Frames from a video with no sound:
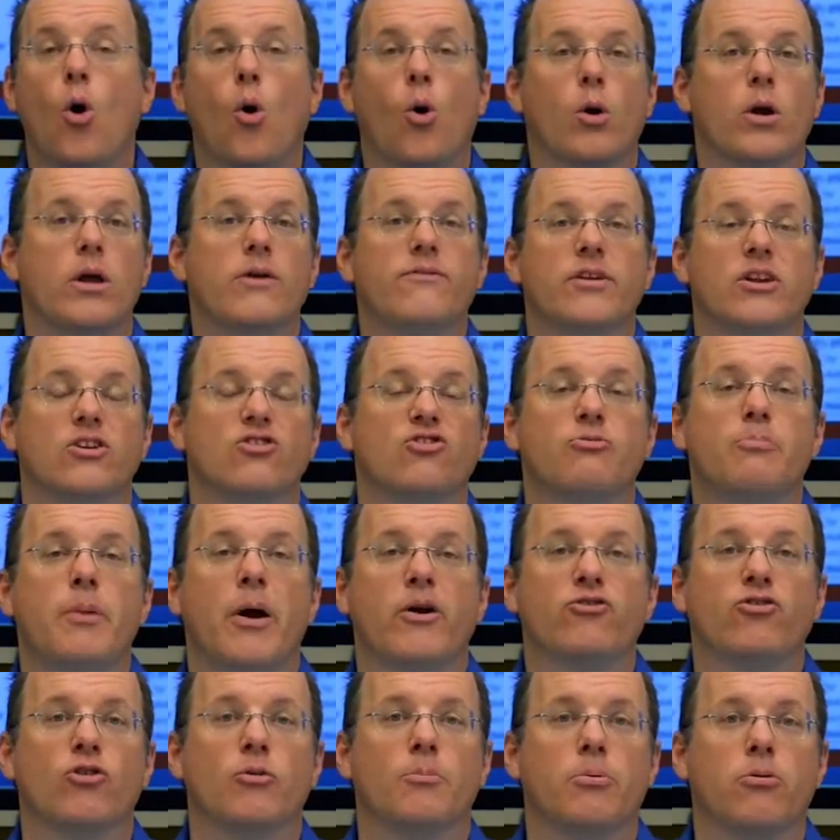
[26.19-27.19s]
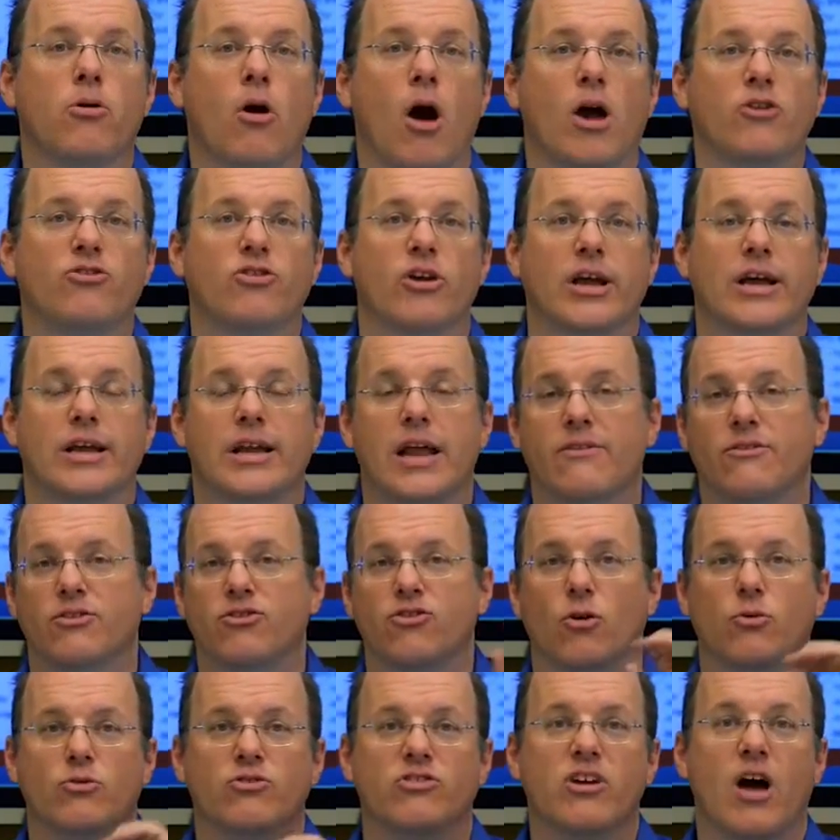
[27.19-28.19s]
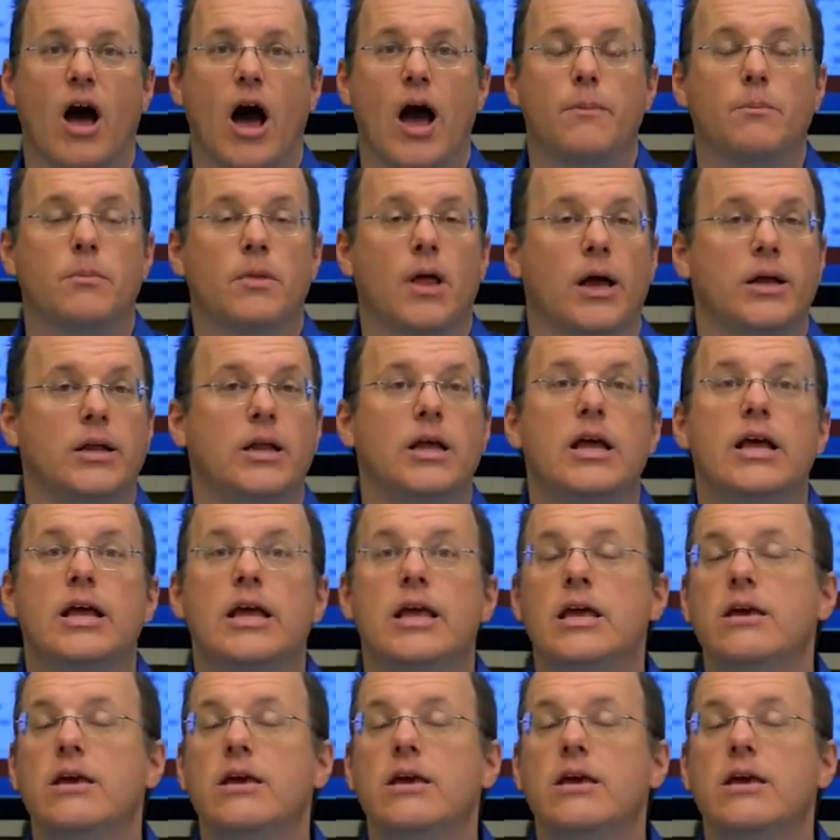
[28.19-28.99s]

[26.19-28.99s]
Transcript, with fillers: or even a special project can have its own timeline,